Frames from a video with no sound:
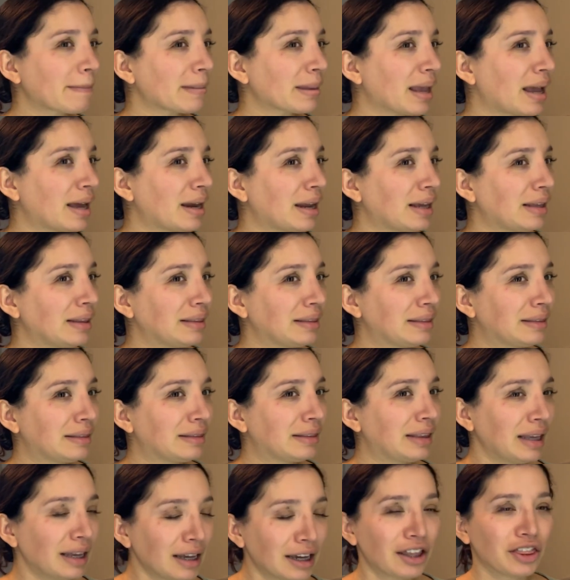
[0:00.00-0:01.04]
And I
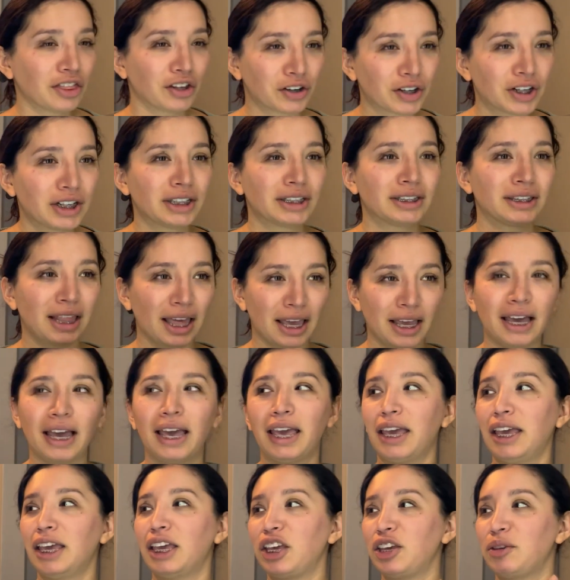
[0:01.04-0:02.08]
think there is like
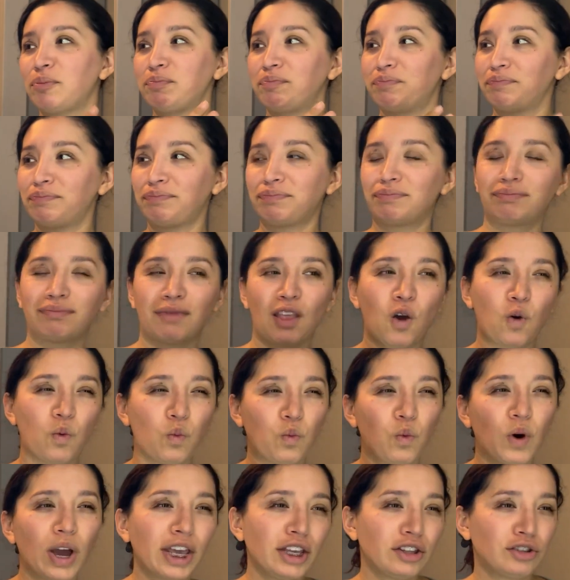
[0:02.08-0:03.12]
a
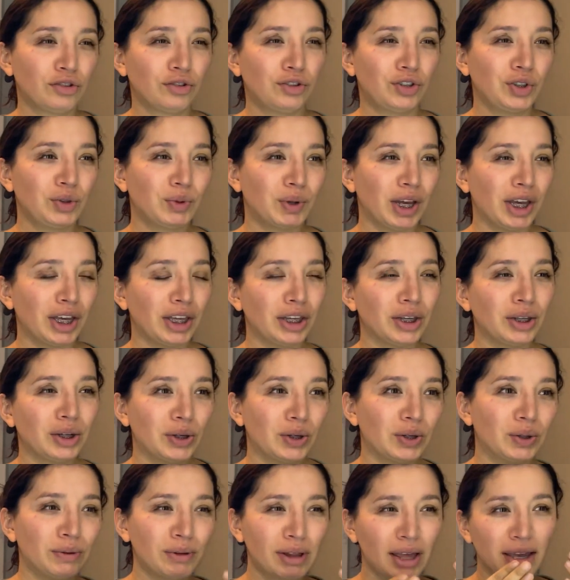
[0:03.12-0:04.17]
way to do it, you
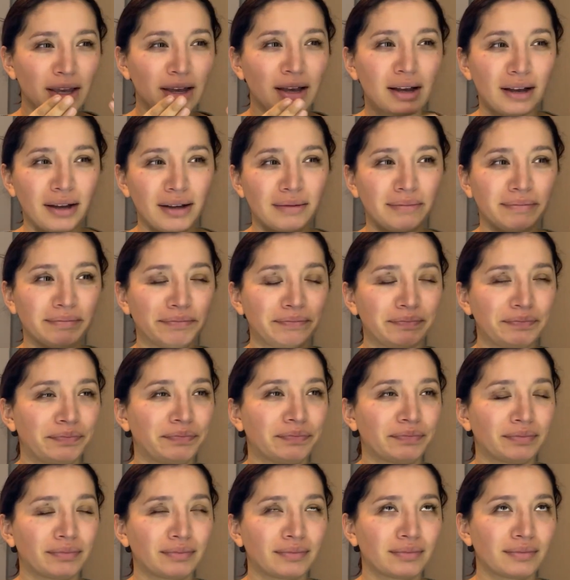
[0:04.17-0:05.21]
know, like a
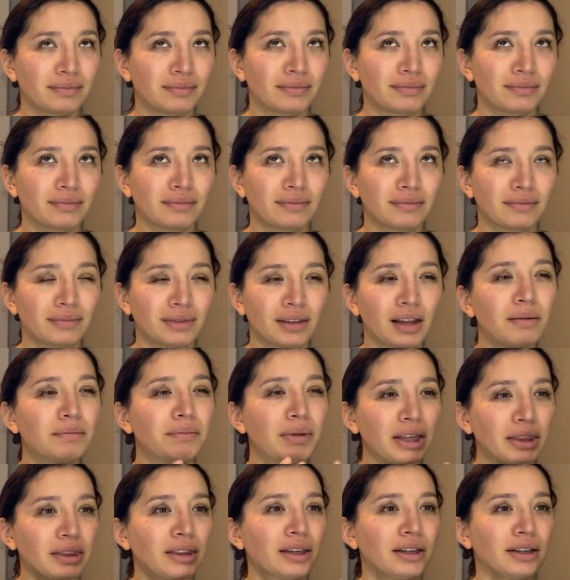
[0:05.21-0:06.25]

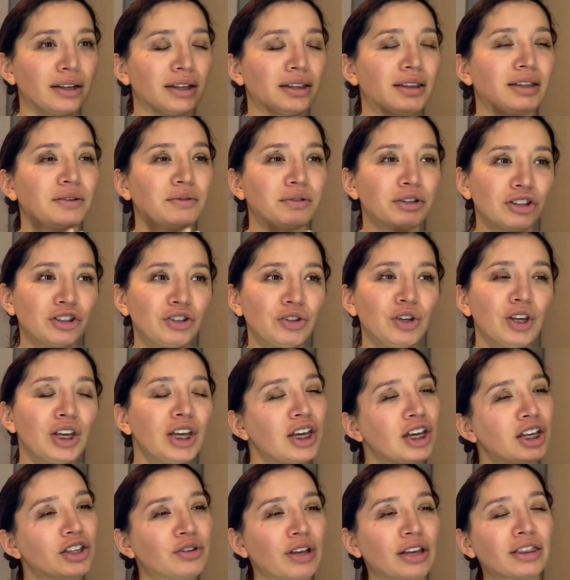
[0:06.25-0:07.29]
method. I think once you,
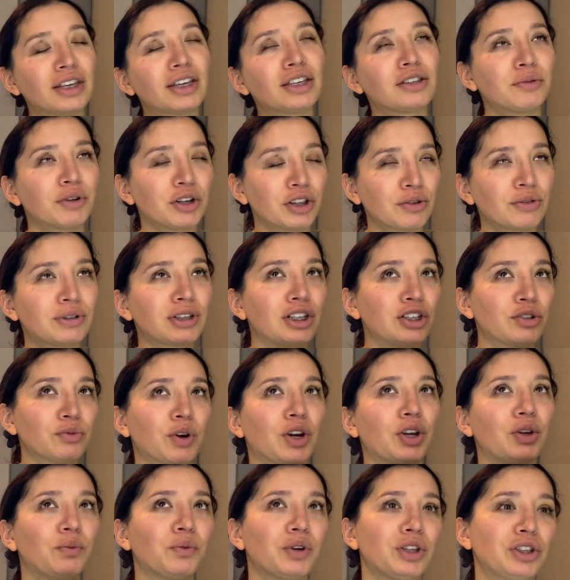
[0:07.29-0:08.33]
it's, I think it's one of those things where
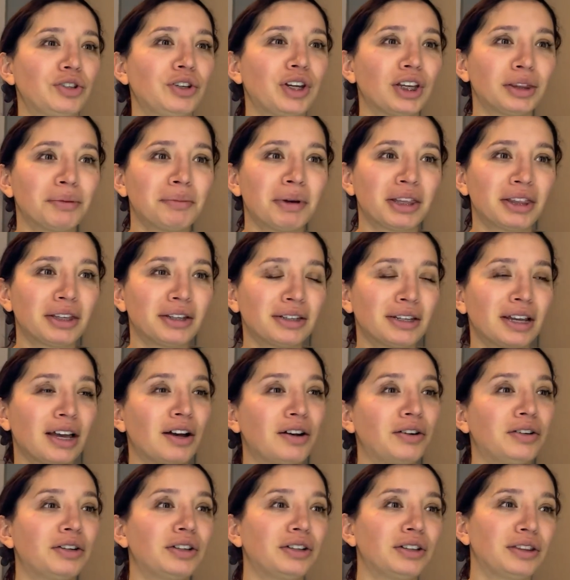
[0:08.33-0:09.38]
you, once you get the method
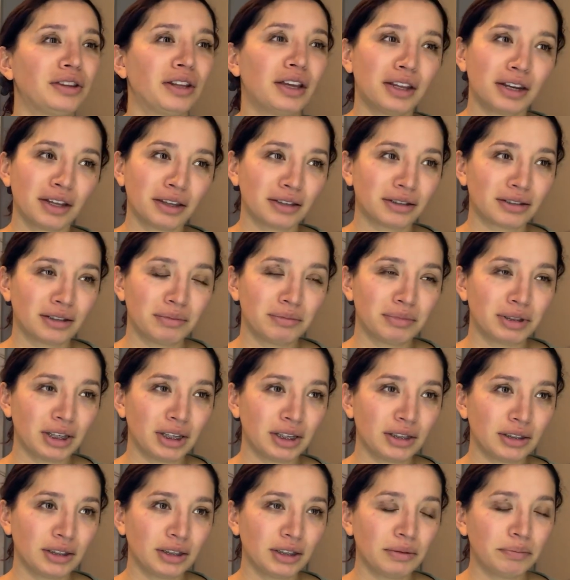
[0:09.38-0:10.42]
down, then it seems
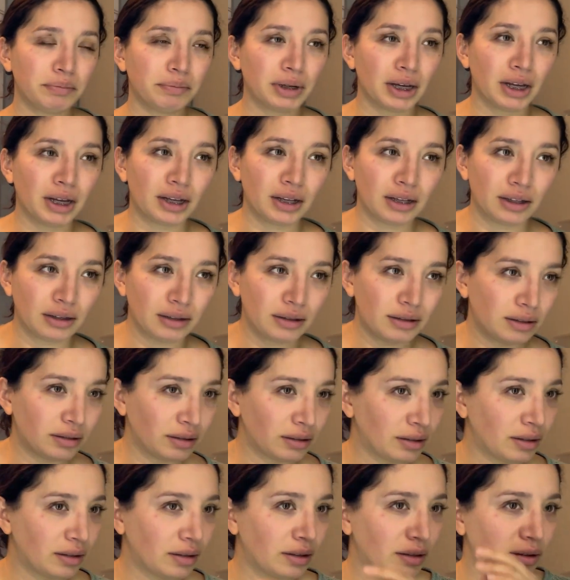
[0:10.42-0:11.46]
easy, but,
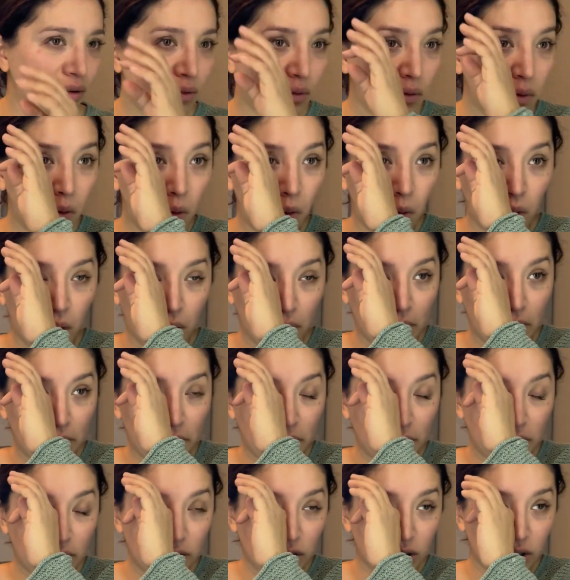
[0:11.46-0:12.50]
or maybe
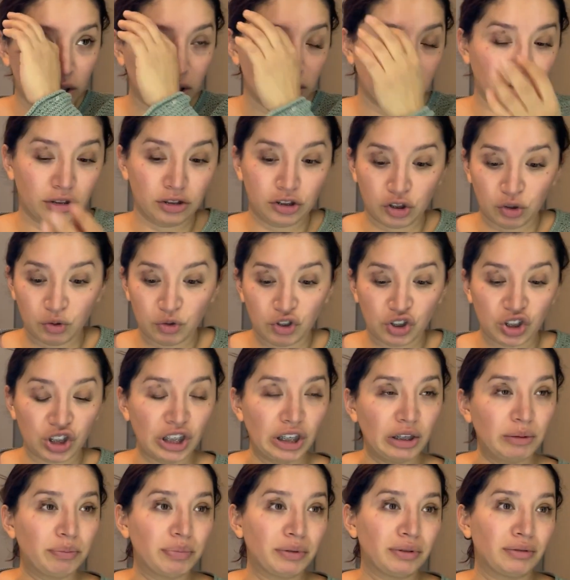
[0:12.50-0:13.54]
it's just 'cause it's so
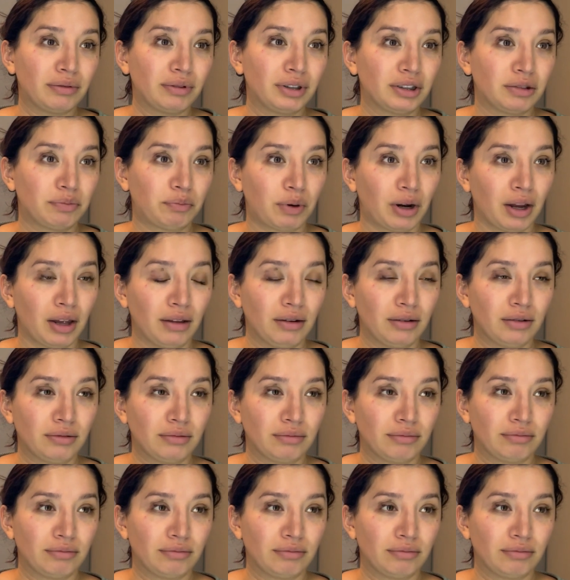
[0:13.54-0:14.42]
cheap, this brand,